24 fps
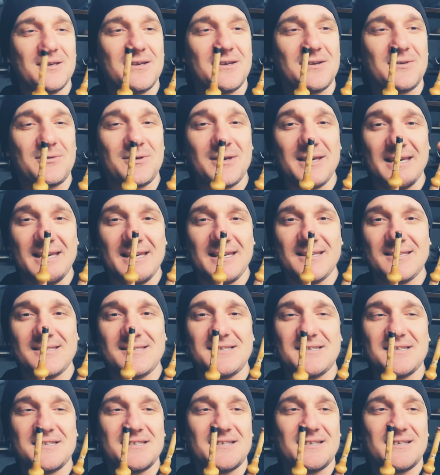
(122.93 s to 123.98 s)

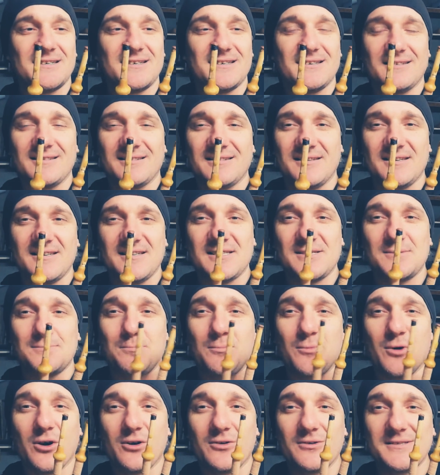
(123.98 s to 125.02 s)
reeds is
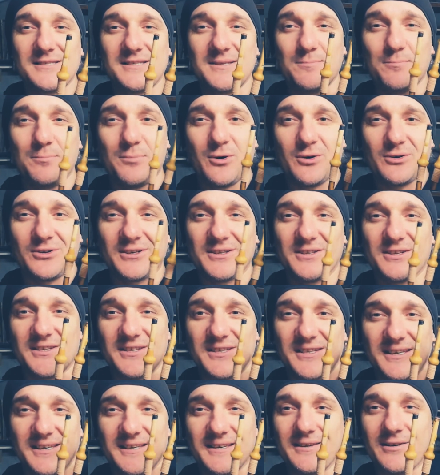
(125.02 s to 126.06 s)
most important
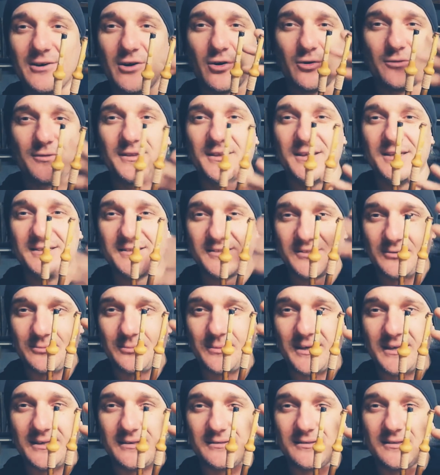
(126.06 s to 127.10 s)
thing of the
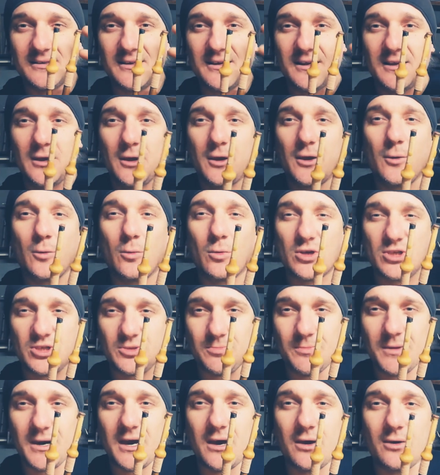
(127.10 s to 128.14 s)
instrument.
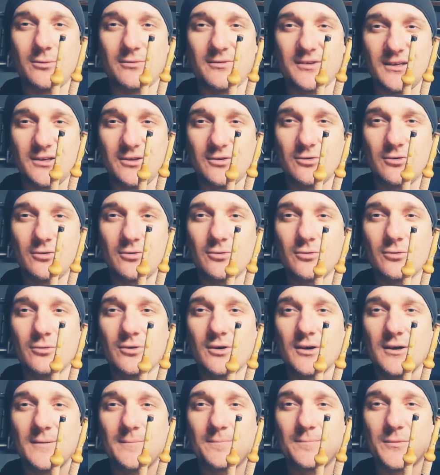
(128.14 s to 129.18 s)
Watch my video
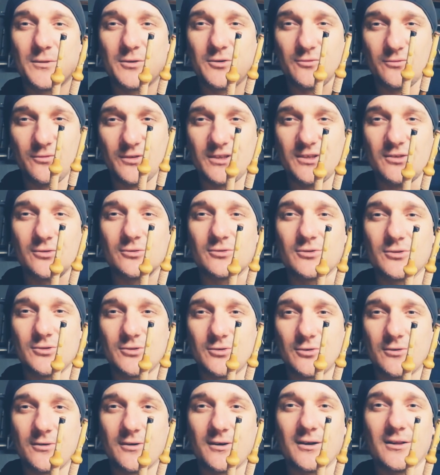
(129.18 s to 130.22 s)

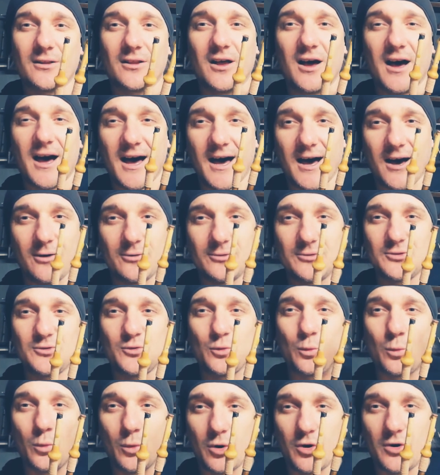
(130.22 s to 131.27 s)
tutorial how to
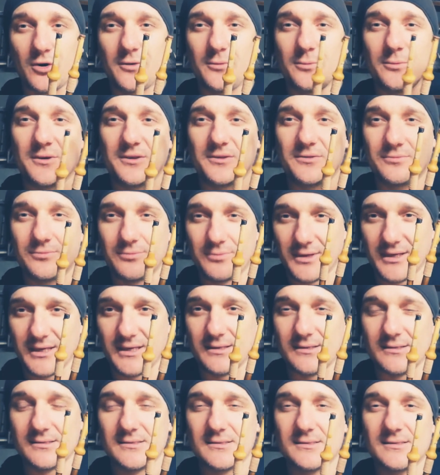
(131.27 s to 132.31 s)
work with
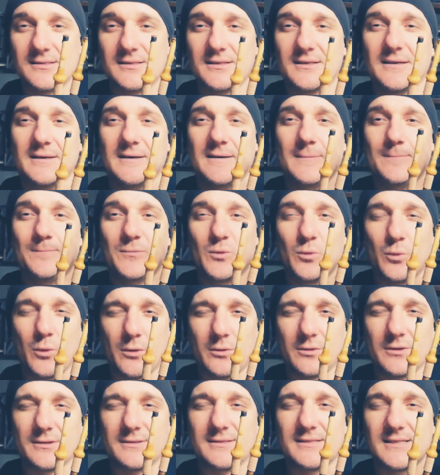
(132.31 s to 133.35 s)
reeds.
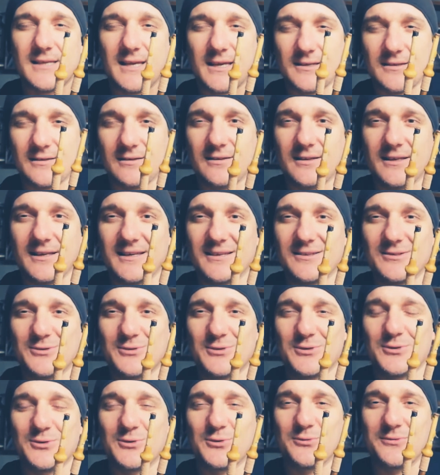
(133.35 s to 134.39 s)
We will send a link
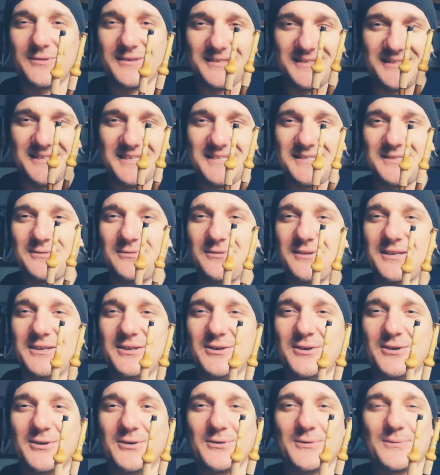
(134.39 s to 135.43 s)
to you with this
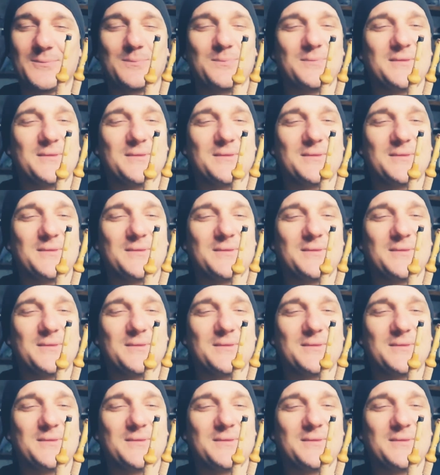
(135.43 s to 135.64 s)
video.